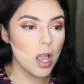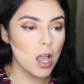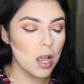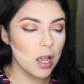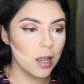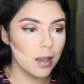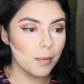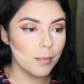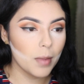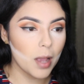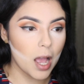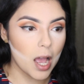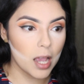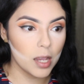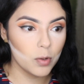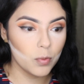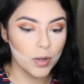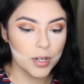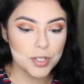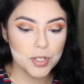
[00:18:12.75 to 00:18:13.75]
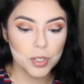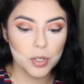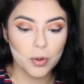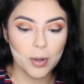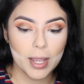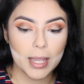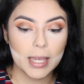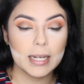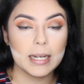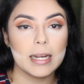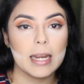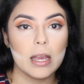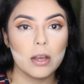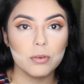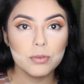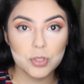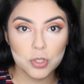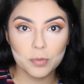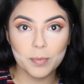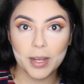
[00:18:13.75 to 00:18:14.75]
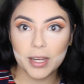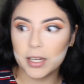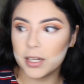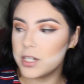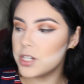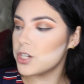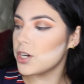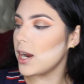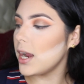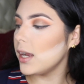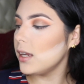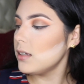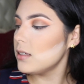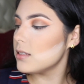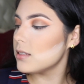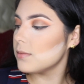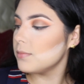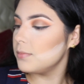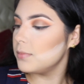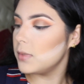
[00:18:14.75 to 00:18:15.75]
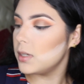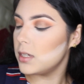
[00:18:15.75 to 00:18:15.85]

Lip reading: I want to go ahead and now do my under eyes.